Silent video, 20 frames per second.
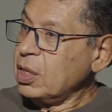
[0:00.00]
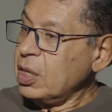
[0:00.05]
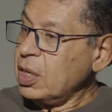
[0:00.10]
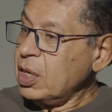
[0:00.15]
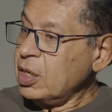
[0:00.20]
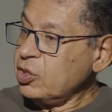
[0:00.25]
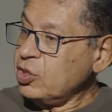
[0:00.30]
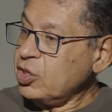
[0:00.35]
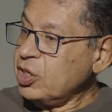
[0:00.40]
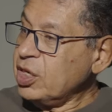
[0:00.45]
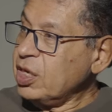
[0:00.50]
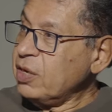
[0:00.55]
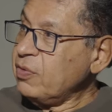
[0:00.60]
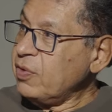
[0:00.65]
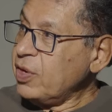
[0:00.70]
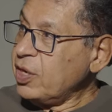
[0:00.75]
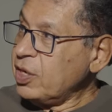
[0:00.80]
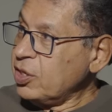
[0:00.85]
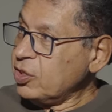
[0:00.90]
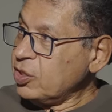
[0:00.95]
and she
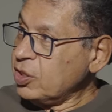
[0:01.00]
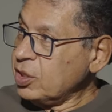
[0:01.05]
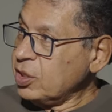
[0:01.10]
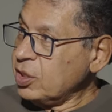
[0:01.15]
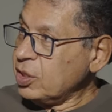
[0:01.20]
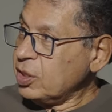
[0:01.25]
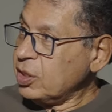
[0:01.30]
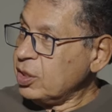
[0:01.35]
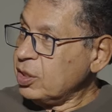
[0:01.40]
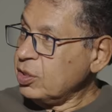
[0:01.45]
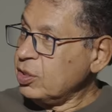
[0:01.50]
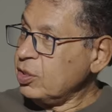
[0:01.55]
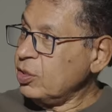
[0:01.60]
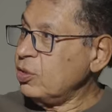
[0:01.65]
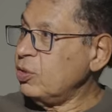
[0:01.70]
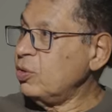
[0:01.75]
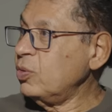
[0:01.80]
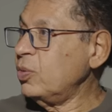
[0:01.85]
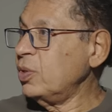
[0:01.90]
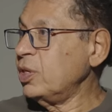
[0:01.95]
give energy, do
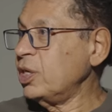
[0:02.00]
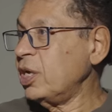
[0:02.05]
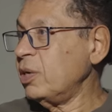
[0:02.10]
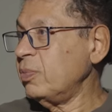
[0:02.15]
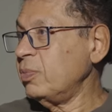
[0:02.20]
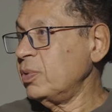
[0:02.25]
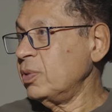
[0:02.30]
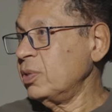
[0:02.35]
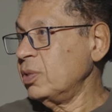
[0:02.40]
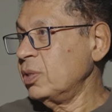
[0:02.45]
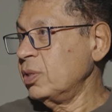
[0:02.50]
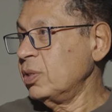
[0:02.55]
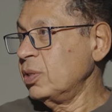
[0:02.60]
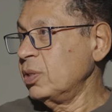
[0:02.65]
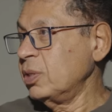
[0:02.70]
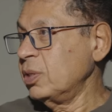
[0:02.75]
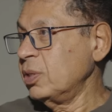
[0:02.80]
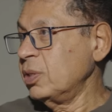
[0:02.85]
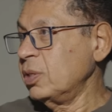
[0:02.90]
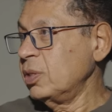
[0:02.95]
you know what happened?
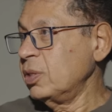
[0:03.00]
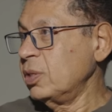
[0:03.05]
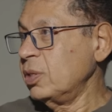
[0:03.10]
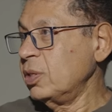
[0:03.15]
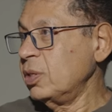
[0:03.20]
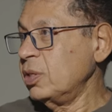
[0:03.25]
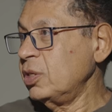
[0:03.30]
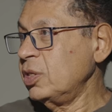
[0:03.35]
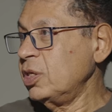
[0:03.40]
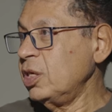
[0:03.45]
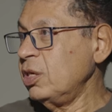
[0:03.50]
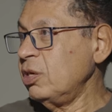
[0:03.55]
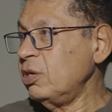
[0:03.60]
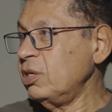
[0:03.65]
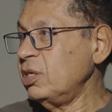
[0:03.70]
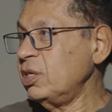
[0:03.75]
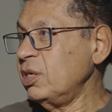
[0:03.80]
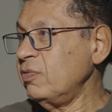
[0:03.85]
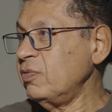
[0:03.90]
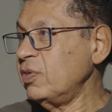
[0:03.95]
She
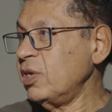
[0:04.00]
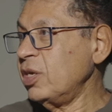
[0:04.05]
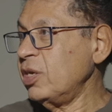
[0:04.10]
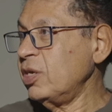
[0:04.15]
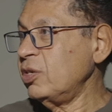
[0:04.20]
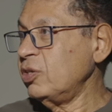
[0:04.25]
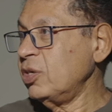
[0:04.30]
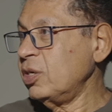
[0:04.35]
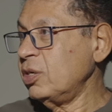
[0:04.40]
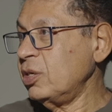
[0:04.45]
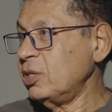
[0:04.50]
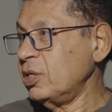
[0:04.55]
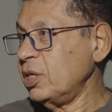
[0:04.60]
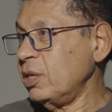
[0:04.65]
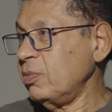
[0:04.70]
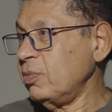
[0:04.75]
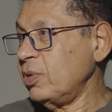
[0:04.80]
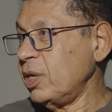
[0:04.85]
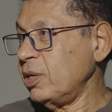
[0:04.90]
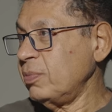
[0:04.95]
receives energy at the
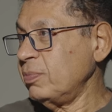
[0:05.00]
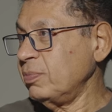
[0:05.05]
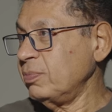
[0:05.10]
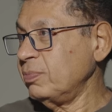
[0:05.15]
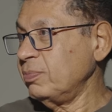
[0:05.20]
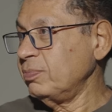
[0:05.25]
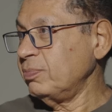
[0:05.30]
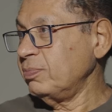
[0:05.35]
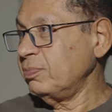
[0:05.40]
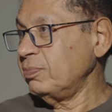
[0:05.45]
same time. Mm.